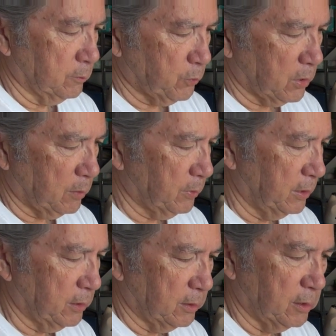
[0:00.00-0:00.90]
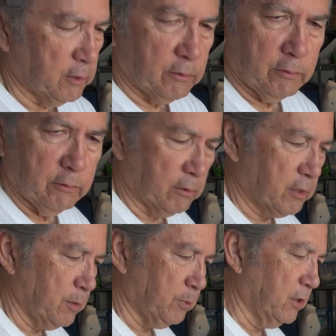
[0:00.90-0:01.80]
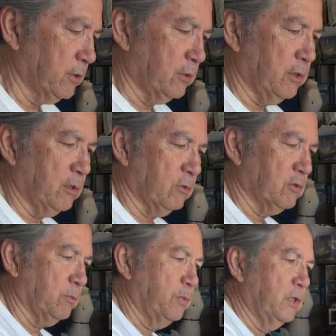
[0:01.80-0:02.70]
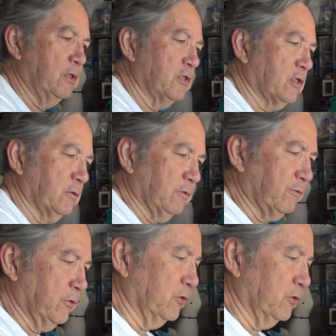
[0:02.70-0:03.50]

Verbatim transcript: probably a hundred or a couple hundred dollars a piece for the